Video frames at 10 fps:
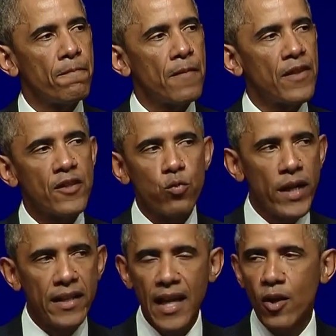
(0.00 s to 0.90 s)
And this
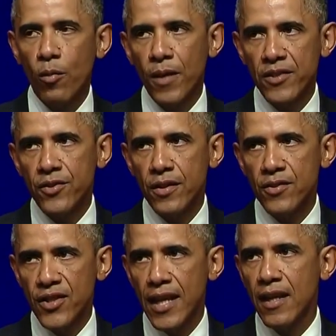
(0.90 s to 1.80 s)
week, NATO must
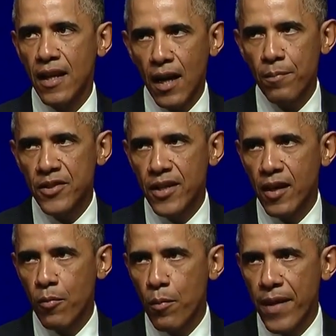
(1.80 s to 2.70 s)
send an
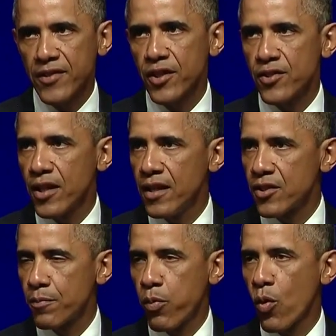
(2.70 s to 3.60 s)
unmistakable message in
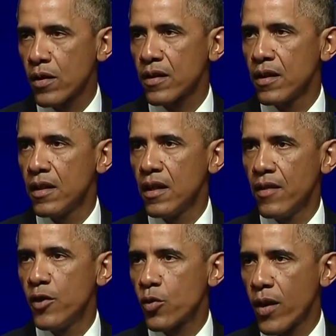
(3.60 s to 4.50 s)
support
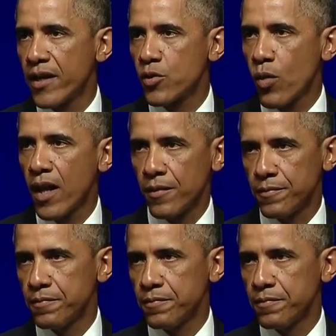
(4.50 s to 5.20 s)
of Ukraine as well.